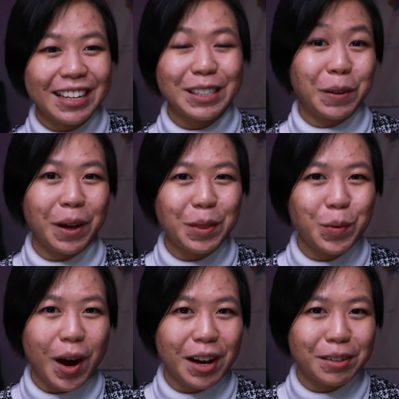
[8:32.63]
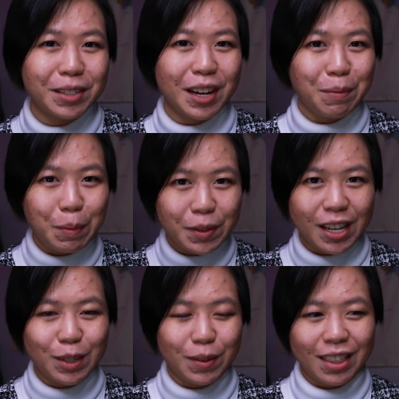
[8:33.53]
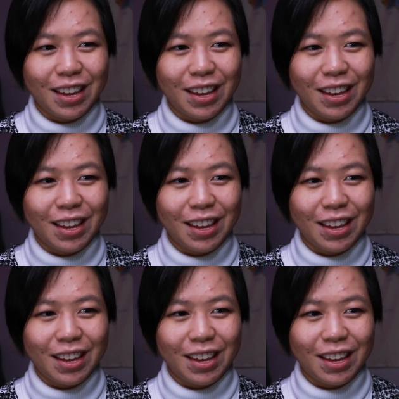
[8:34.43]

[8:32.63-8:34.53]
It's called The Wilds. I'm obsessed with